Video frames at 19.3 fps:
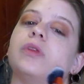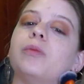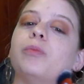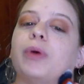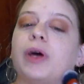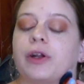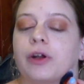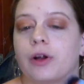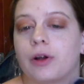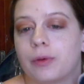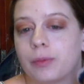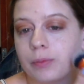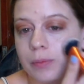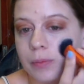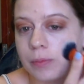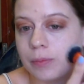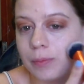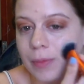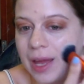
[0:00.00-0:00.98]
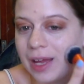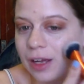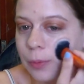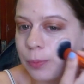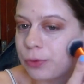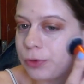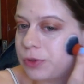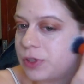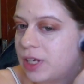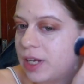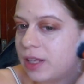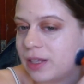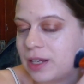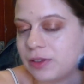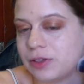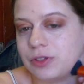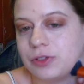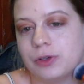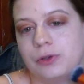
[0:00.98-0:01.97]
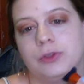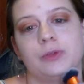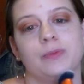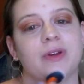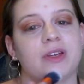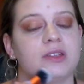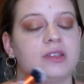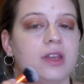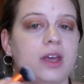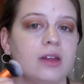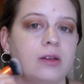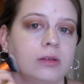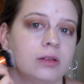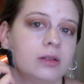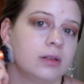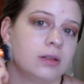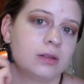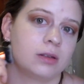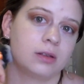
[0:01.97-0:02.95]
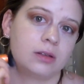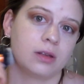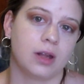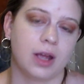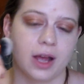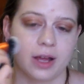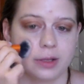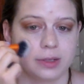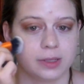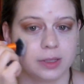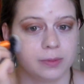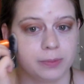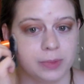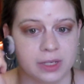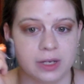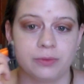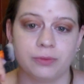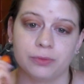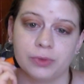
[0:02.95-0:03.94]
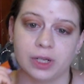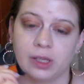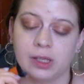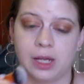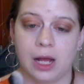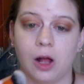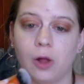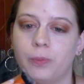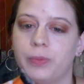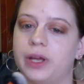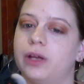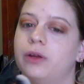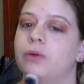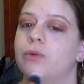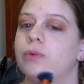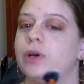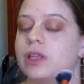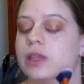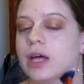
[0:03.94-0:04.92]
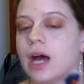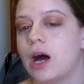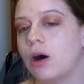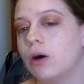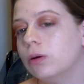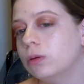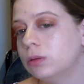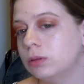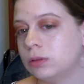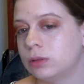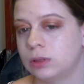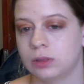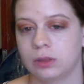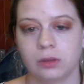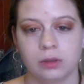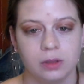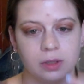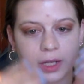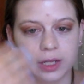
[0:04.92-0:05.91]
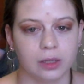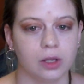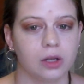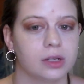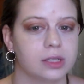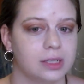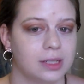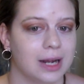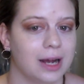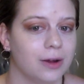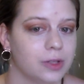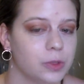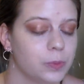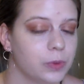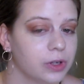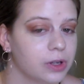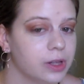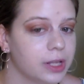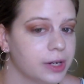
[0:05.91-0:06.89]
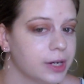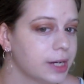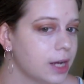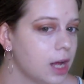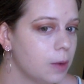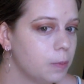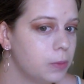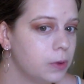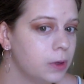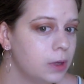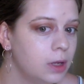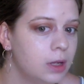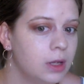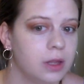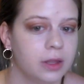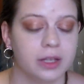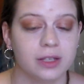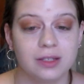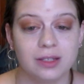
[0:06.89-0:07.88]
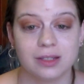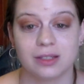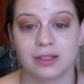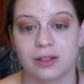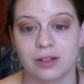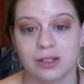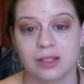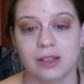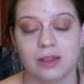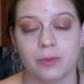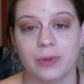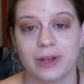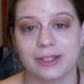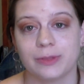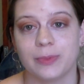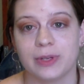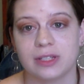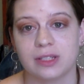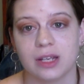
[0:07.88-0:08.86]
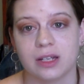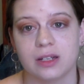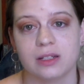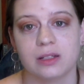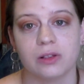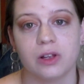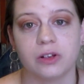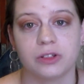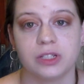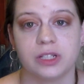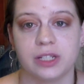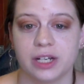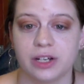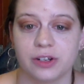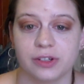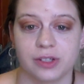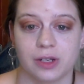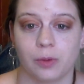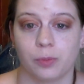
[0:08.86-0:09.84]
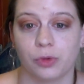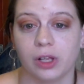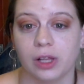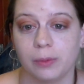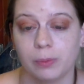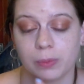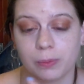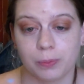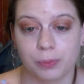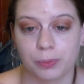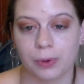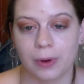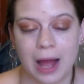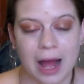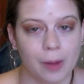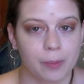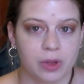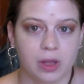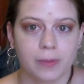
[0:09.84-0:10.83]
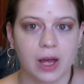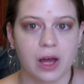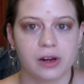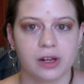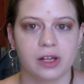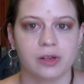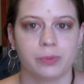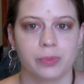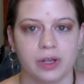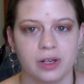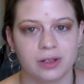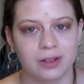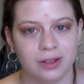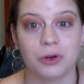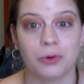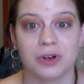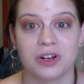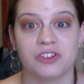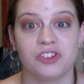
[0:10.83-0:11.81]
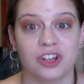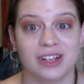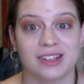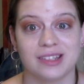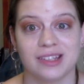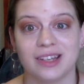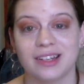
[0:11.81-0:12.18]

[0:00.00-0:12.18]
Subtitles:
better makeup routine that suits my skin has been really helping with how it looks and how it's been clearing up. This is seriously the best my skin has looked in years, and I'm really happy about it, but don't want to jinx